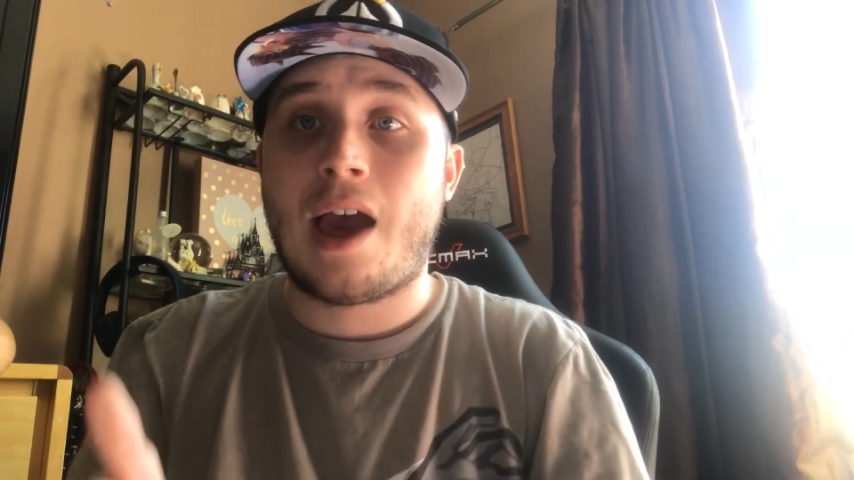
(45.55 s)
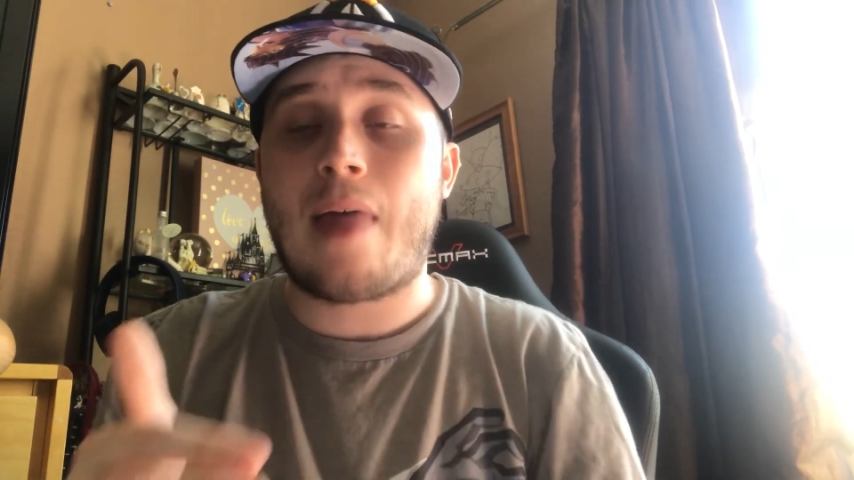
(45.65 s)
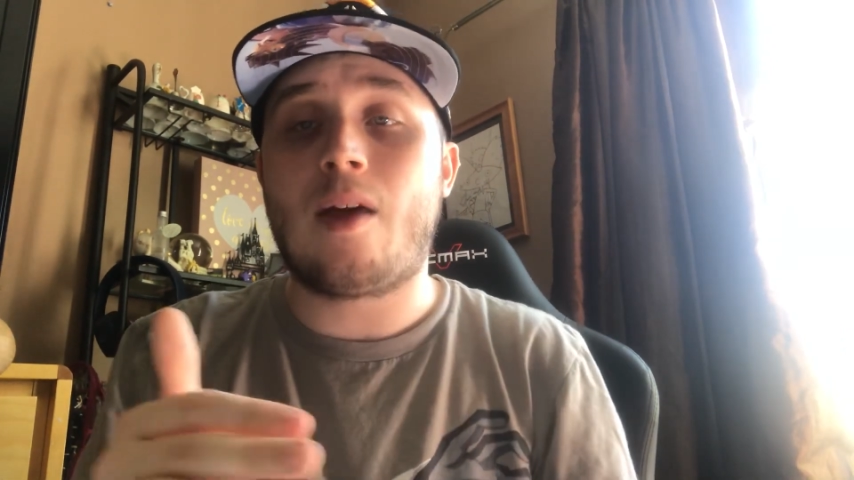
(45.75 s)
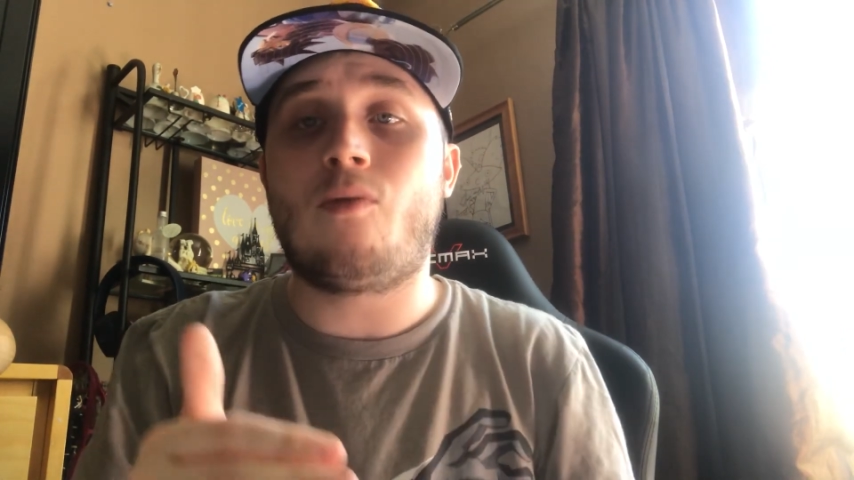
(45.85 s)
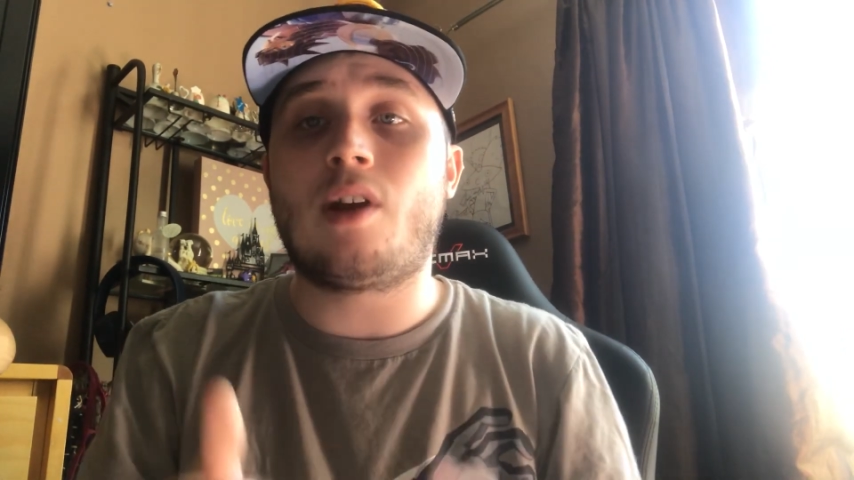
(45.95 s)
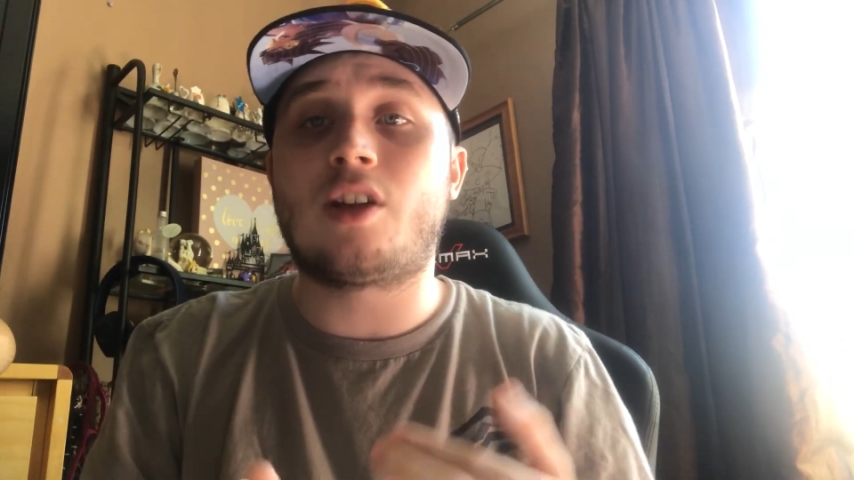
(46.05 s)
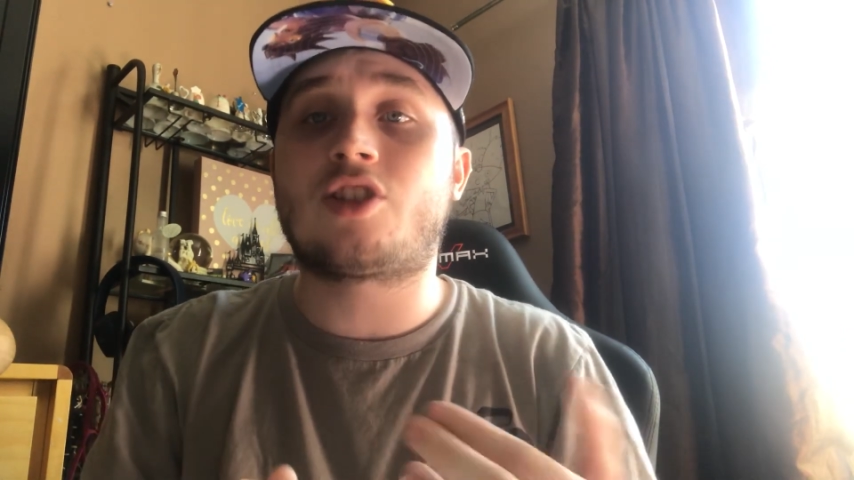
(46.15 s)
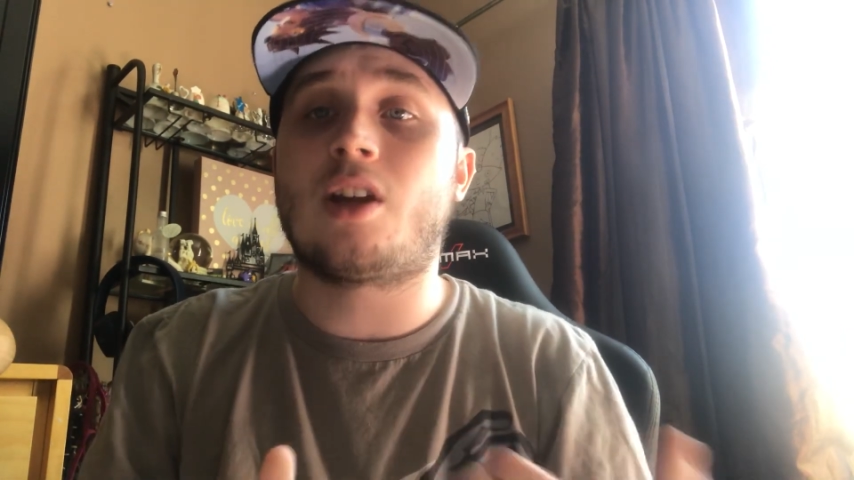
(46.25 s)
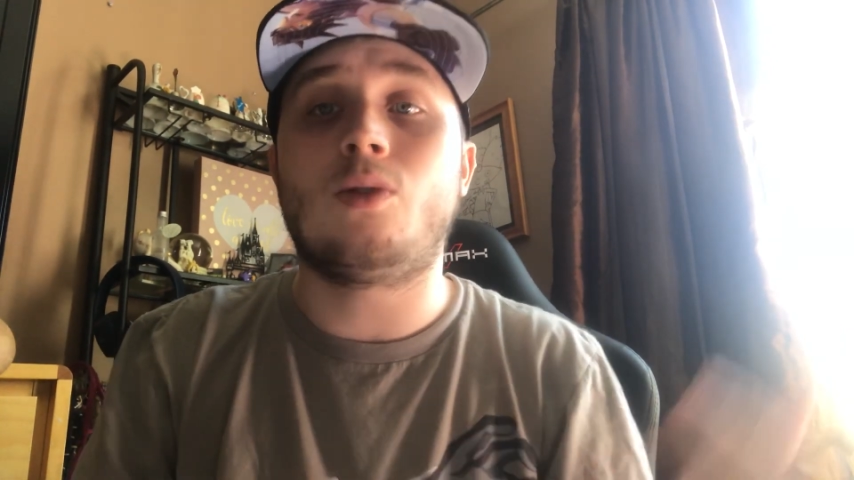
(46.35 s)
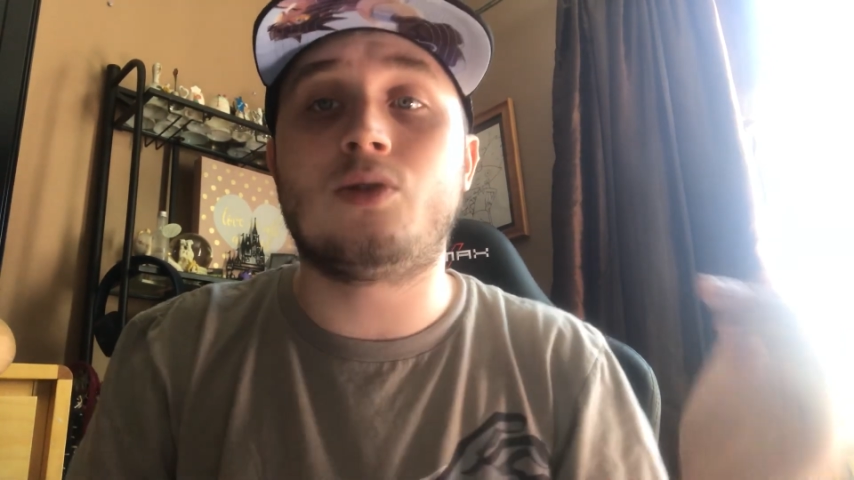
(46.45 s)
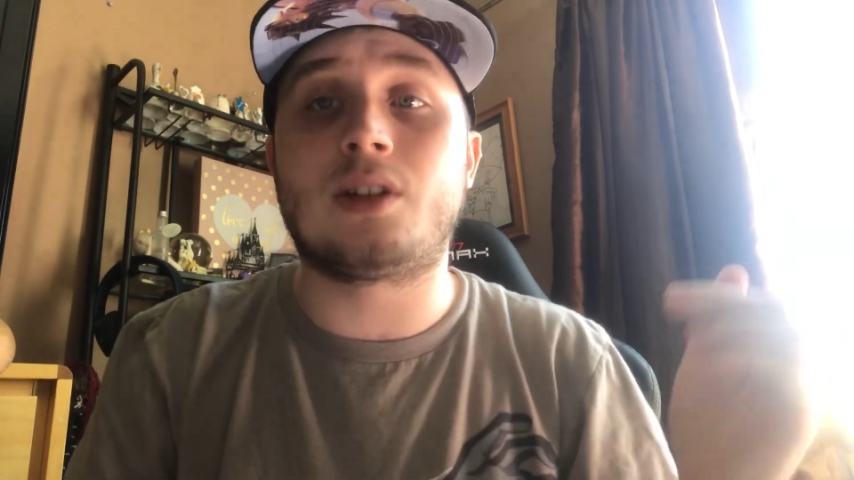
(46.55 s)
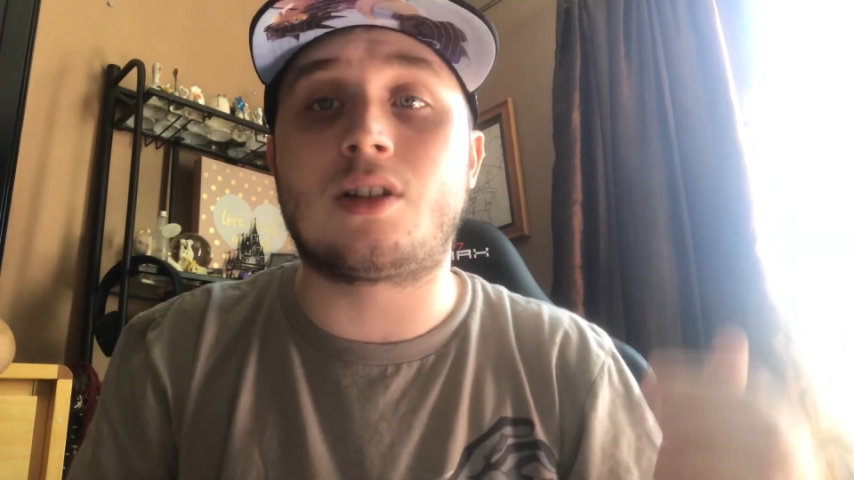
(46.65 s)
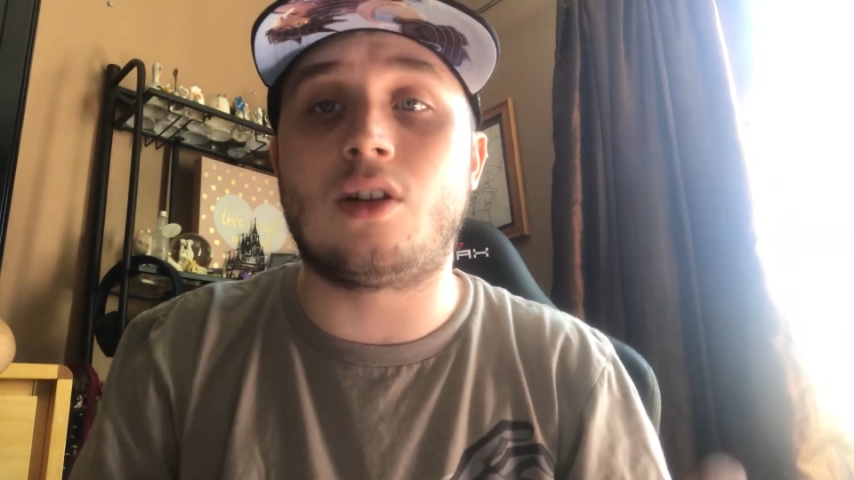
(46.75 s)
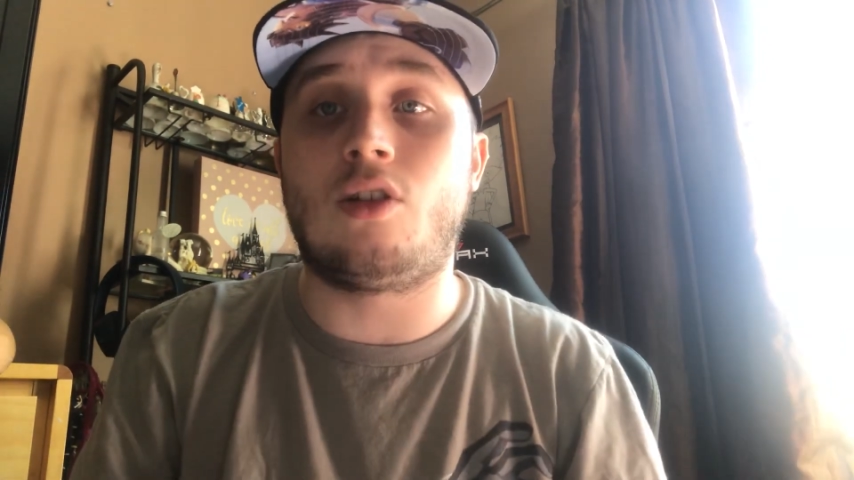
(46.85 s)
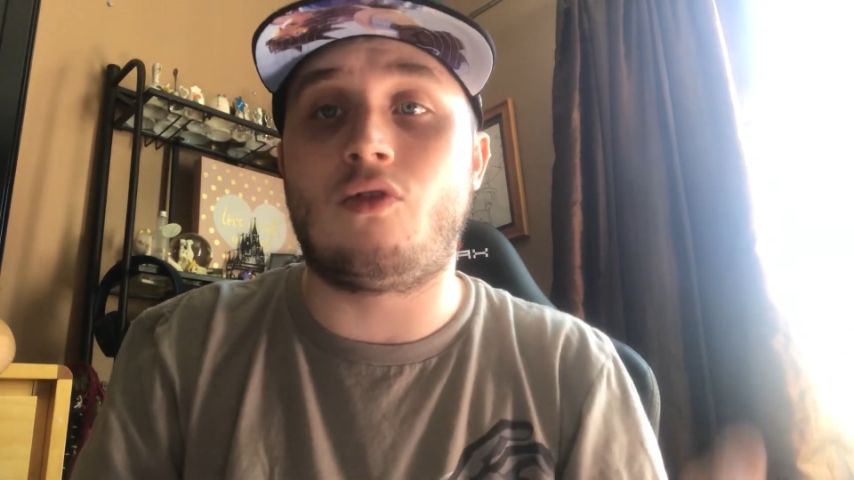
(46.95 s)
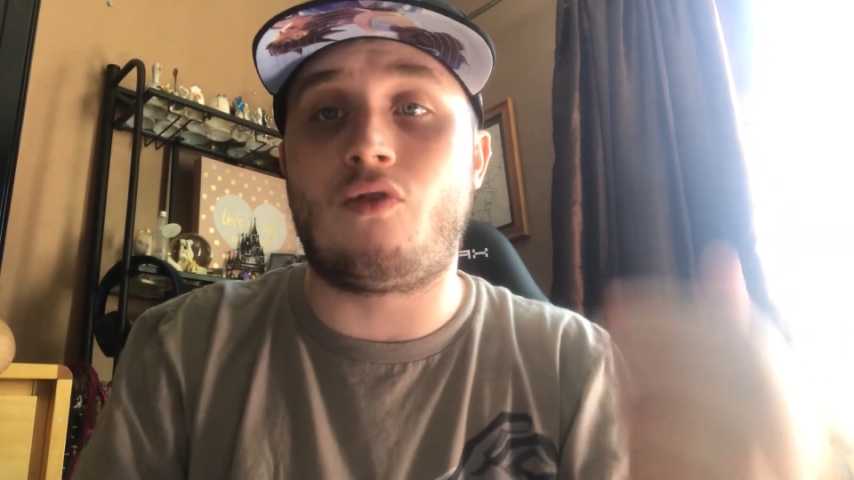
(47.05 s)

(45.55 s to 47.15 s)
And then Ricochet losing to